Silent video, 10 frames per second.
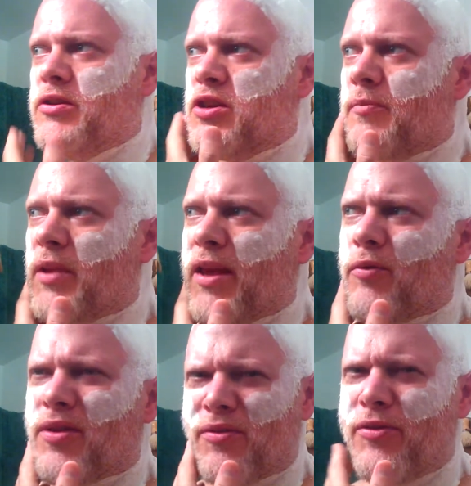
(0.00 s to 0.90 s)
gem blade
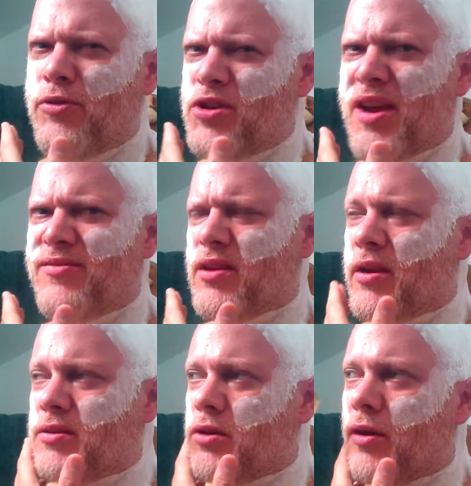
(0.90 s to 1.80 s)
with a few shaves on
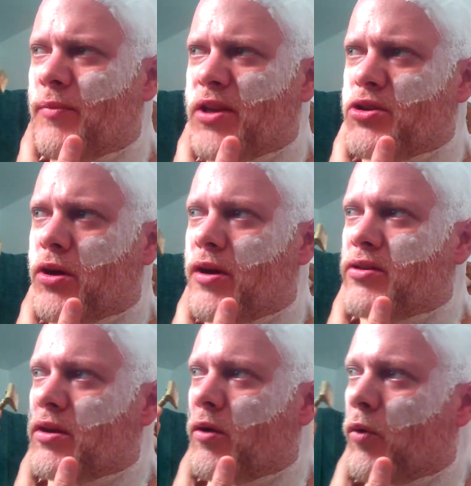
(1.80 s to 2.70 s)
it, so I'm not sure how
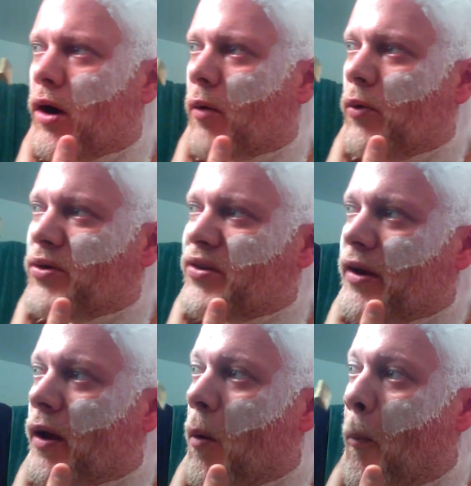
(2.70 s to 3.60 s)
it's going to work. We'll see.